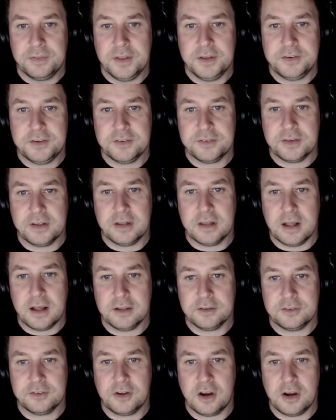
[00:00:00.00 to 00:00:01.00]
This is the
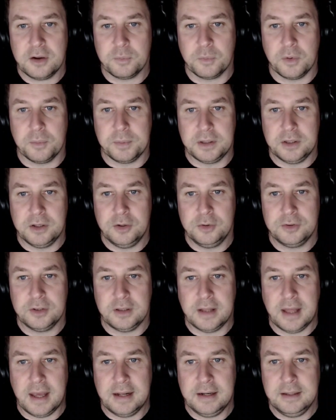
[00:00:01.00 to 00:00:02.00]
last time we'll be
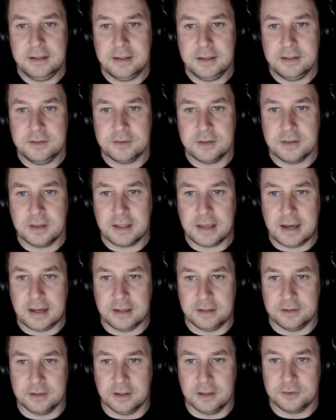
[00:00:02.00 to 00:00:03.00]
using the LEDs in the
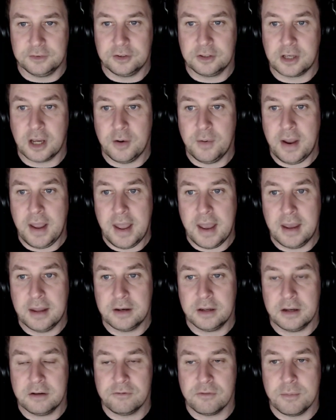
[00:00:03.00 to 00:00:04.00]
calendar, so go
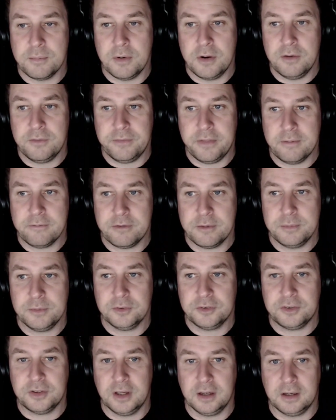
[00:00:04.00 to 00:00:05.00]
ahead and remove them from
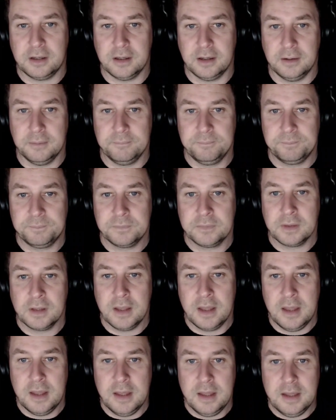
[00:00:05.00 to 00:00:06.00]
your circuit.
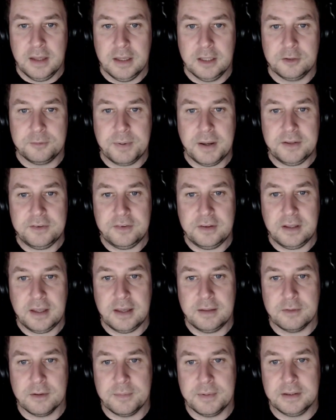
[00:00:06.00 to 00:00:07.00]
It's best to
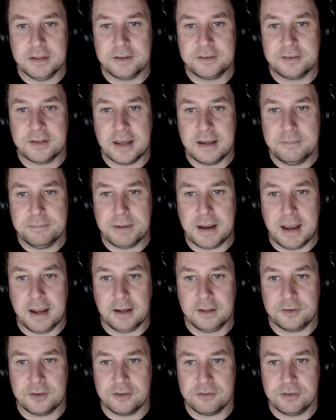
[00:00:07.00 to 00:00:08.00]
keep them in the same
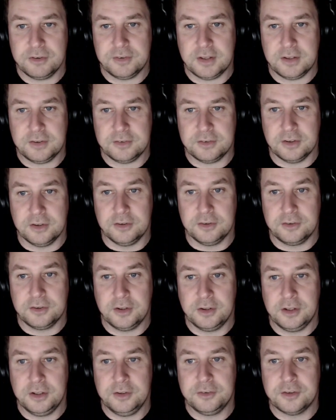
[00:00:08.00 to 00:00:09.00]
bag as the resistors
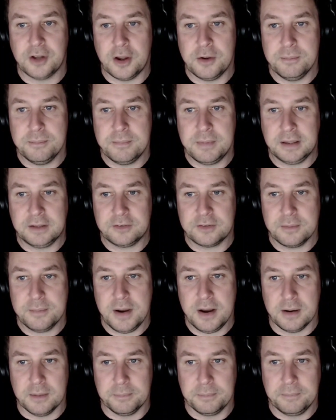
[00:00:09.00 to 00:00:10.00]
so that you don't mix them
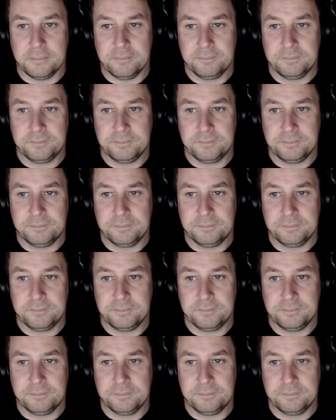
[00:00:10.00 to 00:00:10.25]
up.